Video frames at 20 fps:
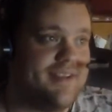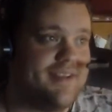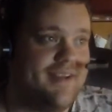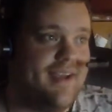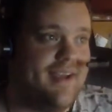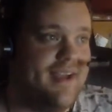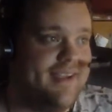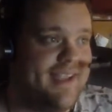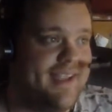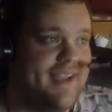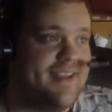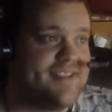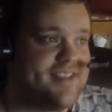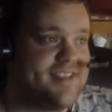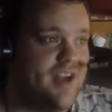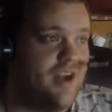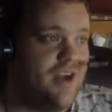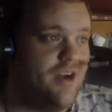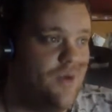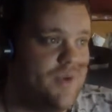Again, it's
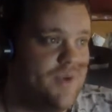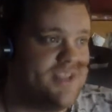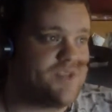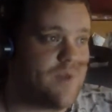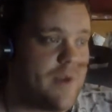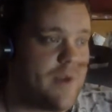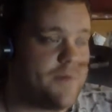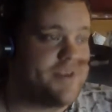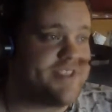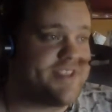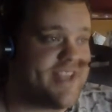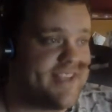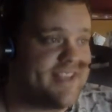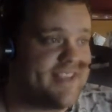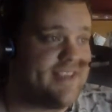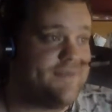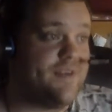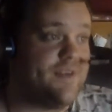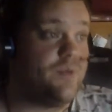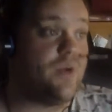not always
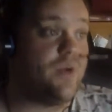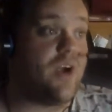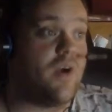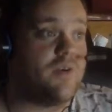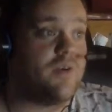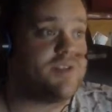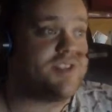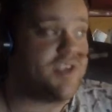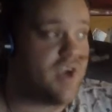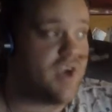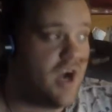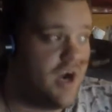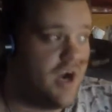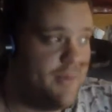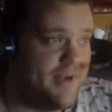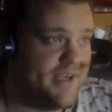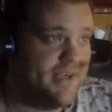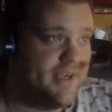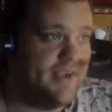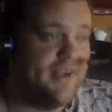representative in regards to
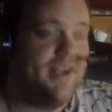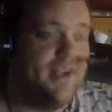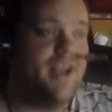karmic,